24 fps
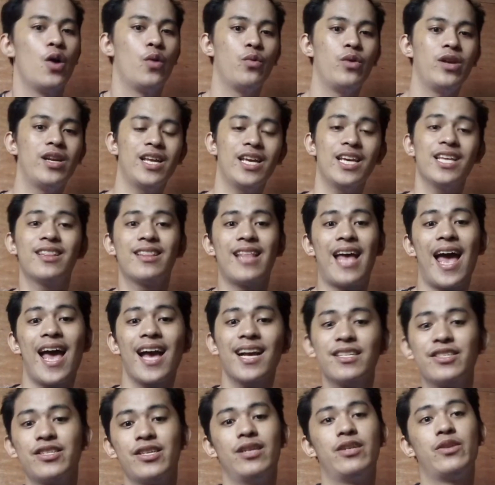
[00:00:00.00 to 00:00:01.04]
When it
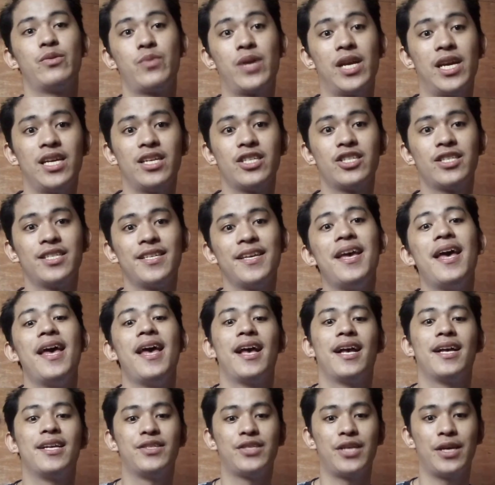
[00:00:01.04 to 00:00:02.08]
accelerates
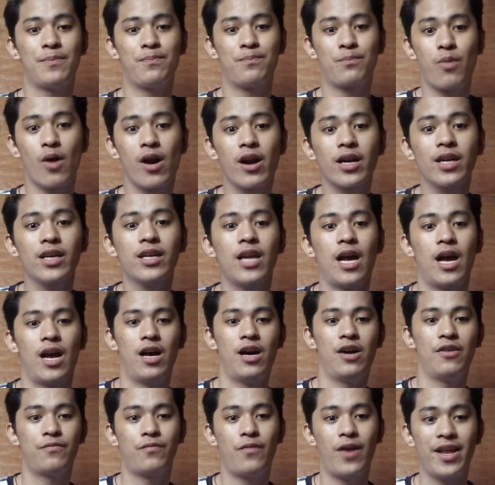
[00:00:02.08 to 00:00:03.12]
as a part
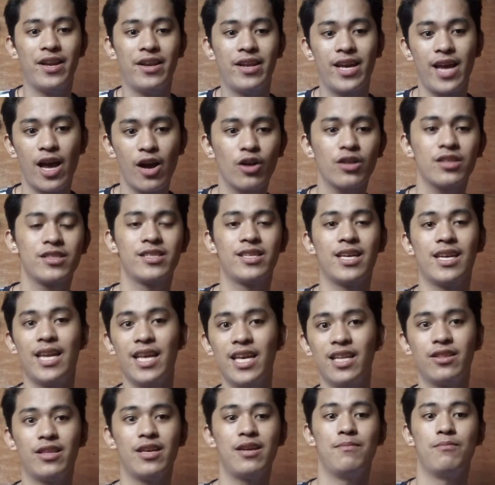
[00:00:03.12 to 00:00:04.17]
of an
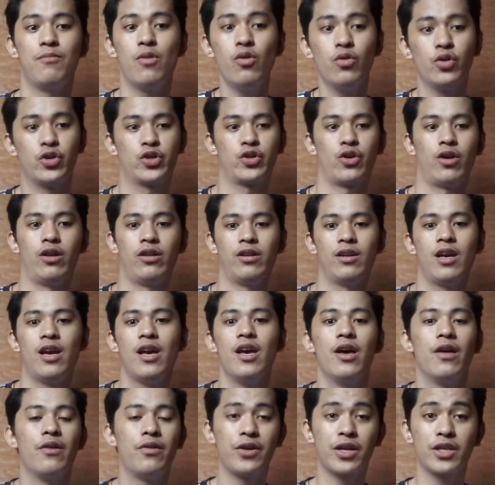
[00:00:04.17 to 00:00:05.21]
oscillating motion,
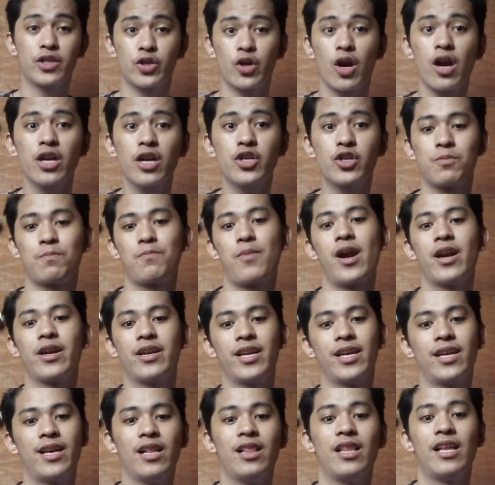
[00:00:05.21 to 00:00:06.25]
the charged
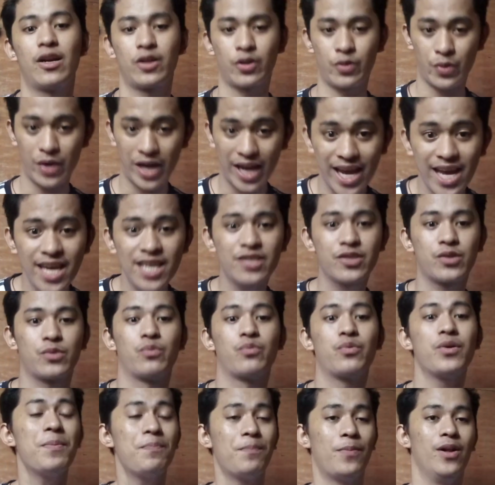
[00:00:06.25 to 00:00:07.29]
particle creates
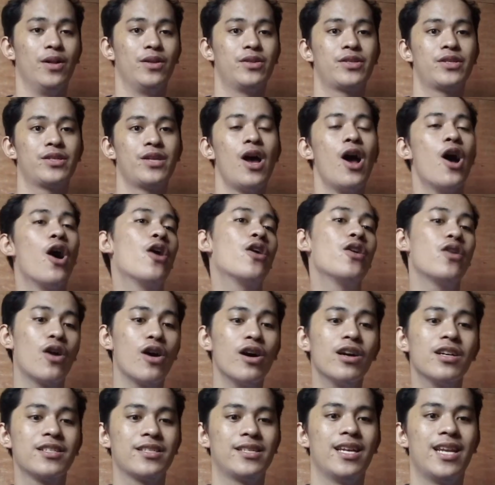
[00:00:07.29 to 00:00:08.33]
ripples or
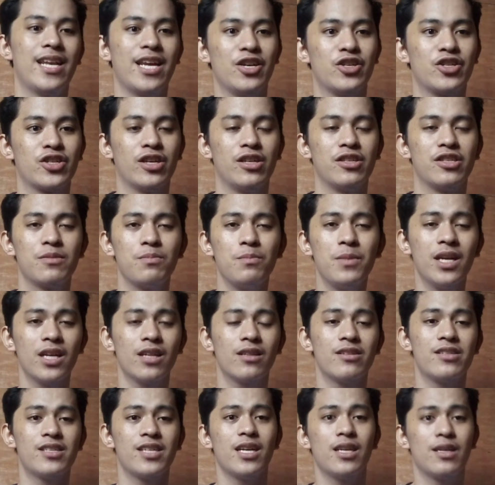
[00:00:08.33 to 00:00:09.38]
oscillations, meaning
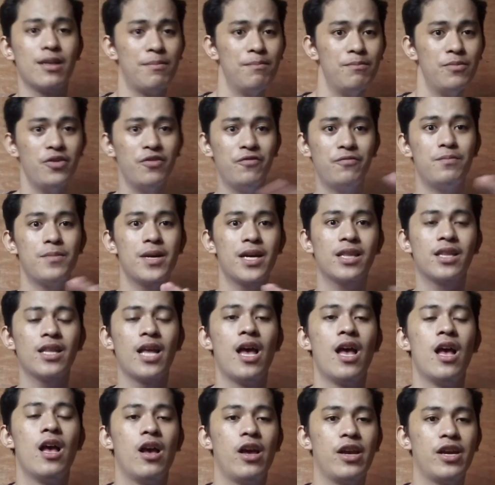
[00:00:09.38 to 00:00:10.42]
to say the movement
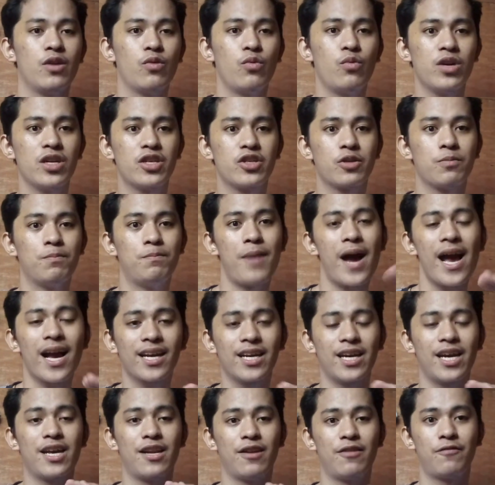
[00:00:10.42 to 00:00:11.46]
in which back
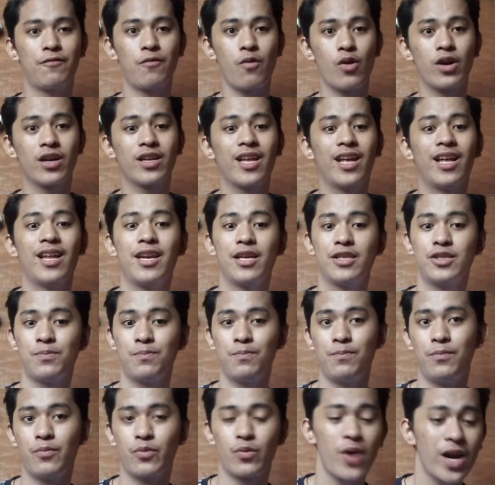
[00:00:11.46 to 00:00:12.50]
and forth at a
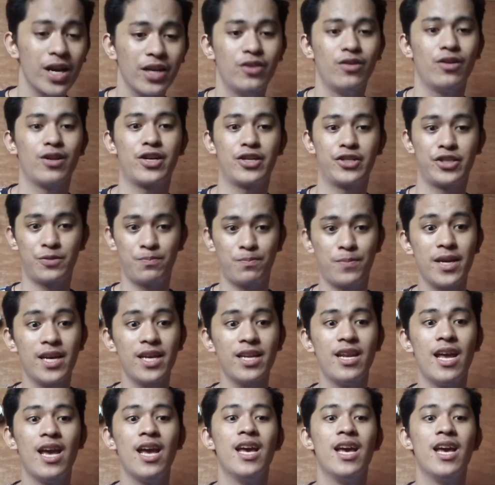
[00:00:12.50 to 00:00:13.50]
regular speed